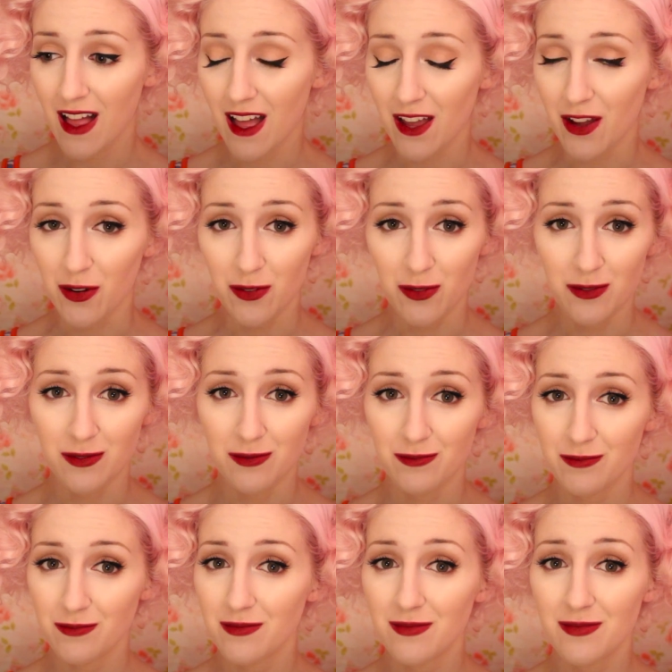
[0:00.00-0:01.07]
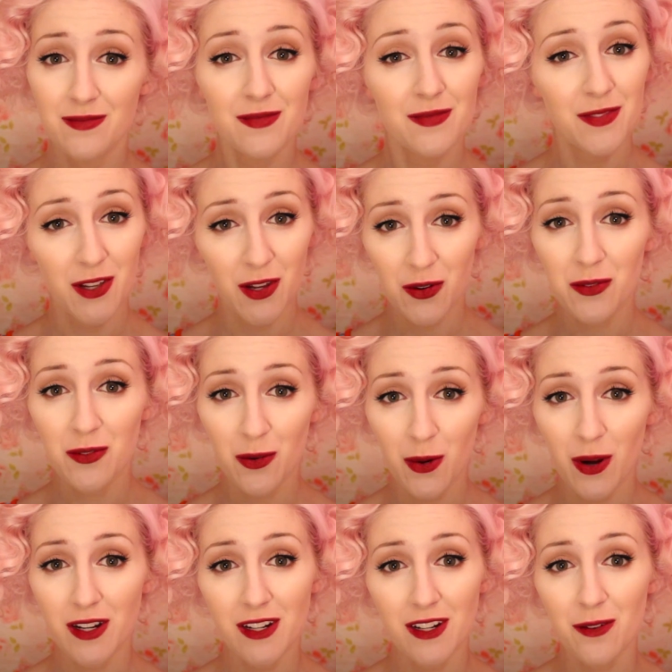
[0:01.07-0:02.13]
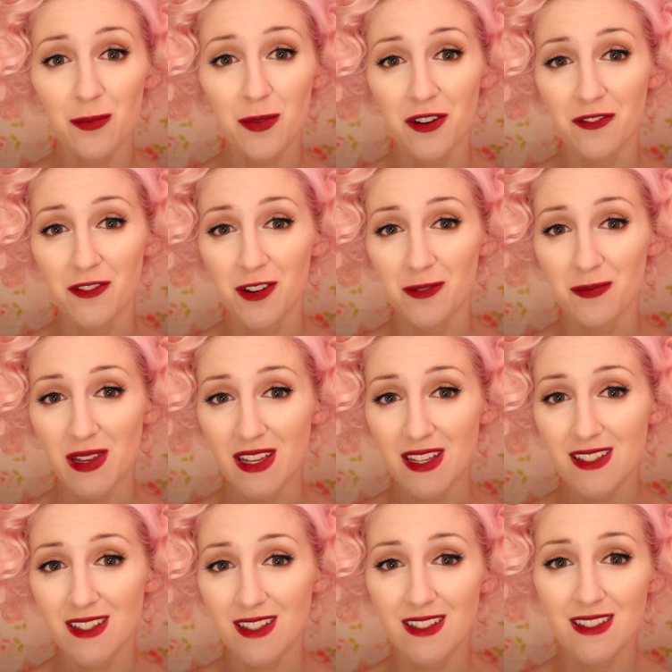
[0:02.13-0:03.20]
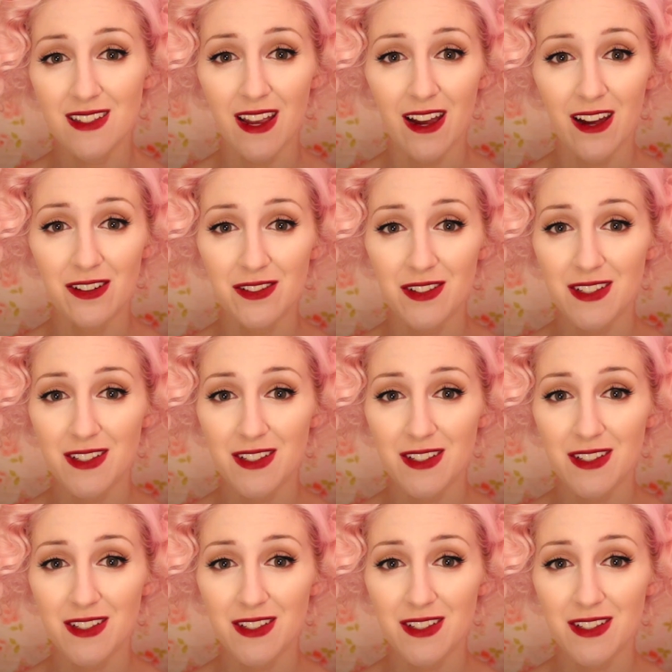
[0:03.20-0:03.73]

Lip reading: I own quite a number of their pieces now,